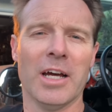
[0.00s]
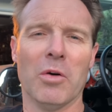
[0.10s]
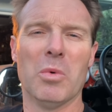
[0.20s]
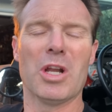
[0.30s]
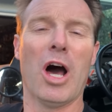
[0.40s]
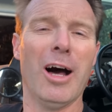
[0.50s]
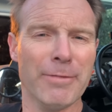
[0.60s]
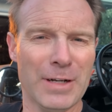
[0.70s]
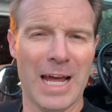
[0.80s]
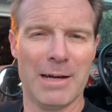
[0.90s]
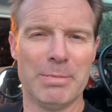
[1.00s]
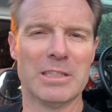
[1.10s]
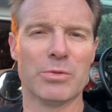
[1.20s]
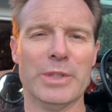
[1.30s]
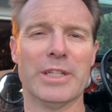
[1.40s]
What often
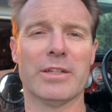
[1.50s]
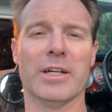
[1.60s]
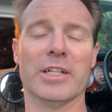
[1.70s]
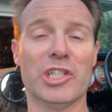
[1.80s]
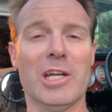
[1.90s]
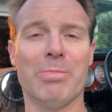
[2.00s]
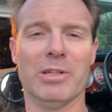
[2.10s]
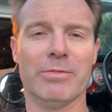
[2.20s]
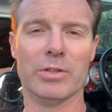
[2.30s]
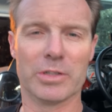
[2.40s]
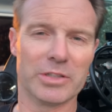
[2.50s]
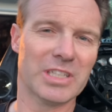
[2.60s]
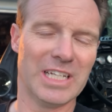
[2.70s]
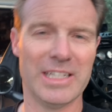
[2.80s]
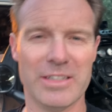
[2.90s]
happens with uh, cheaper
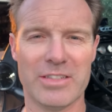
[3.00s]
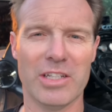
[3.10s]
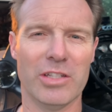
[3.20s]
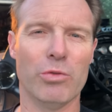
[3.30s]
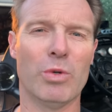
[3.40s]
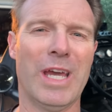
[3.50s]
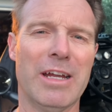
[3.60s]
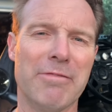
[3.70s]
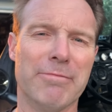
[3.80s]
inverters is you get a